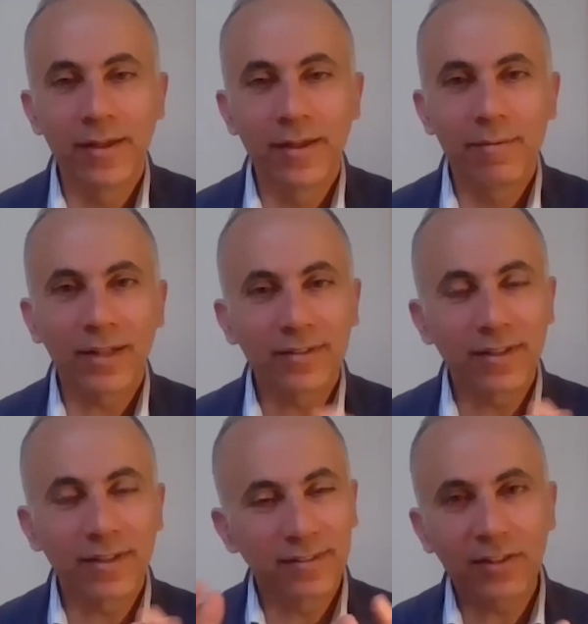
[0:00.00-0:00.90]
Mm-hmm.
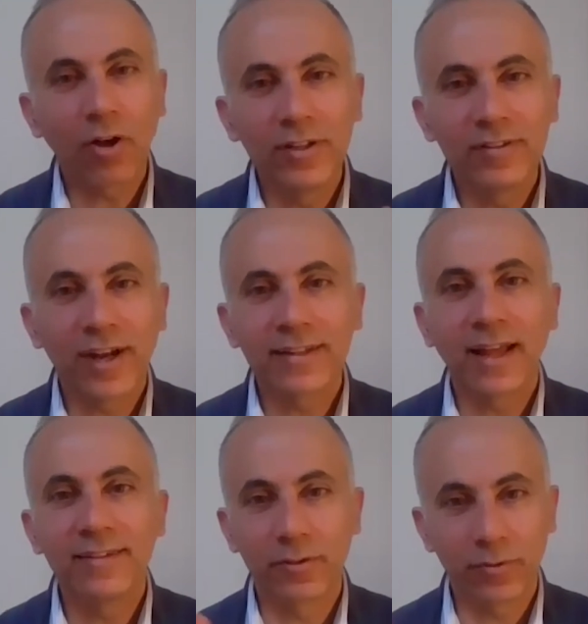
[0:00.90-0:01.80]
But it's not only the
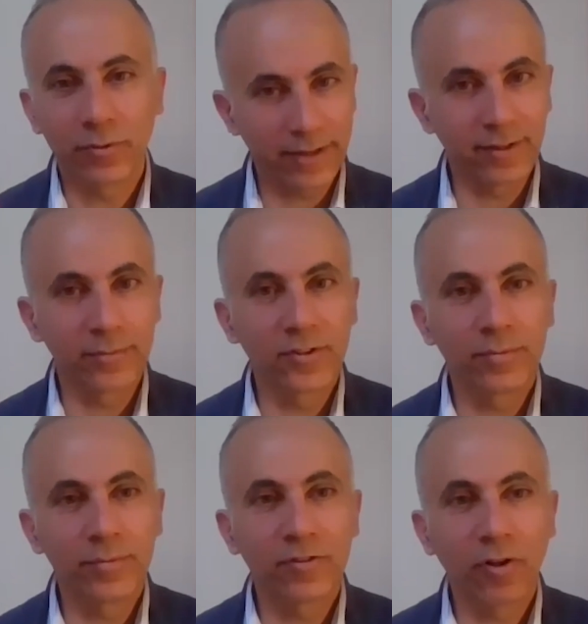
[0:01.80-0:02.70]
right answer to extremism,